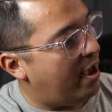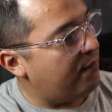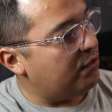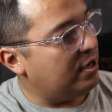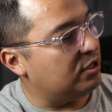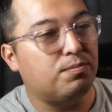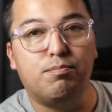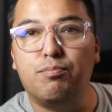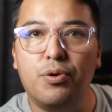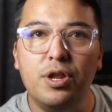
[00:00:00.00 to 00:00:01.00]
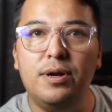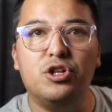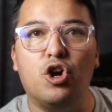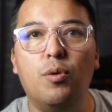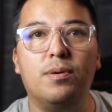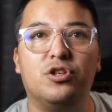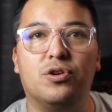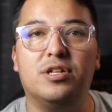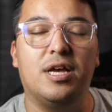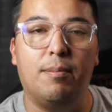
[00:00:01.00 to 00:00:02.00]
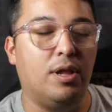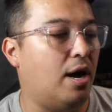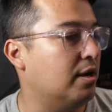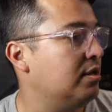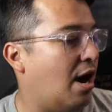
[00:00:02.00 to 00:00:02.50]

Everything is pretty much open so it's not blocked.